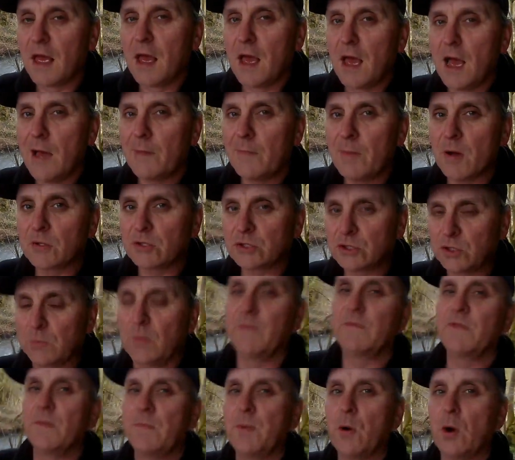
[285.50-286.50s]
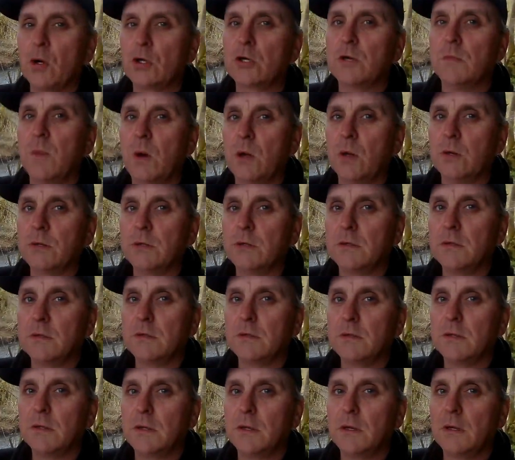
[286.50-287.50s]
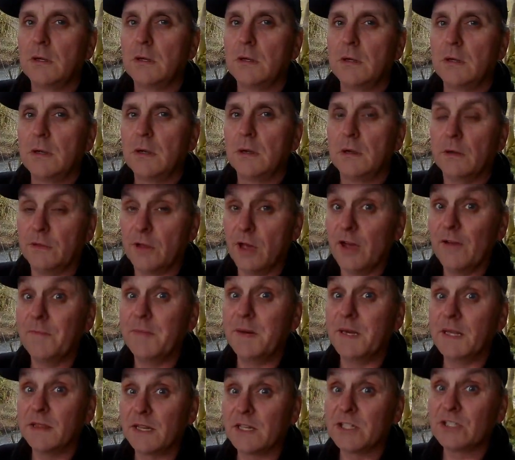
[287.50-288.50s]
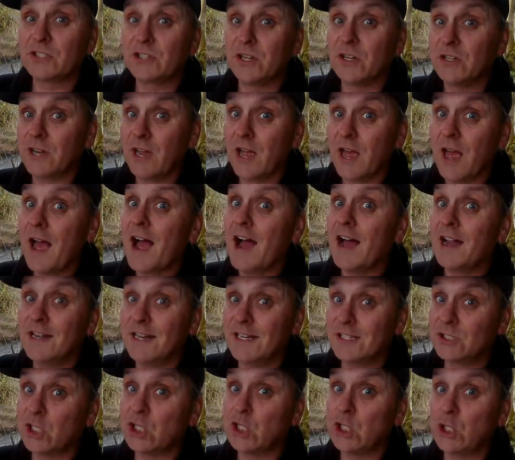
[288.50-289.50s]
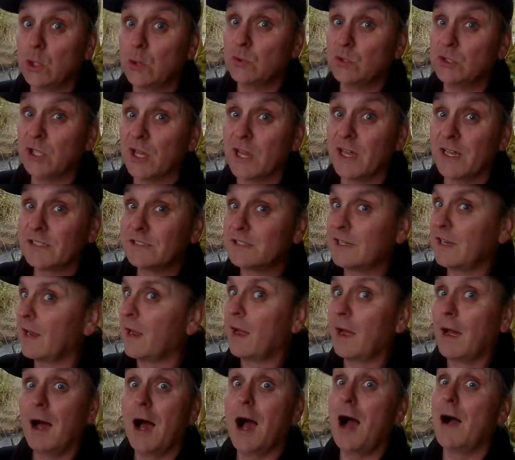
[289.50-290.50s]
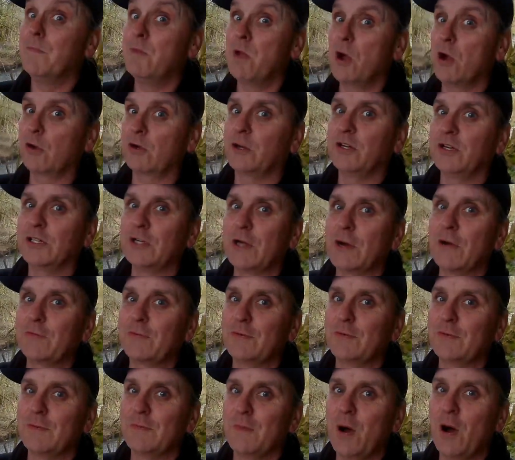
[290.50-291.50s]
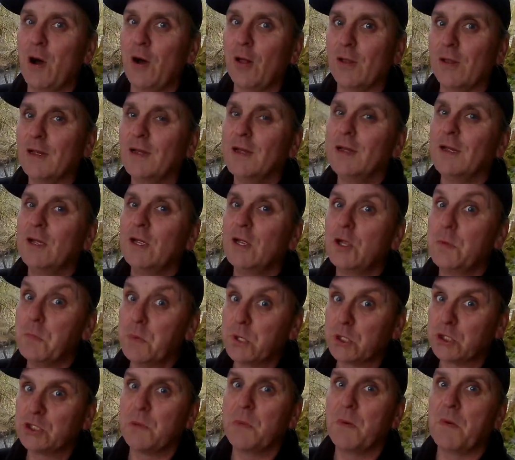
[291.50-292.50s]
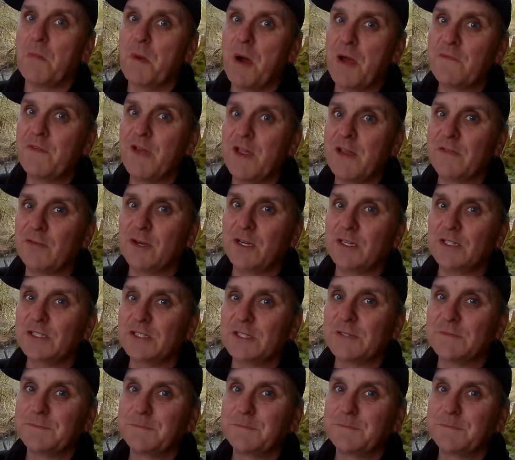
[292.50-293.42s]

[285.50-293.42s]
about some of the Pokemon that have been listed. And it's a huge list. I'm not going to go through them all, but some of my favourites.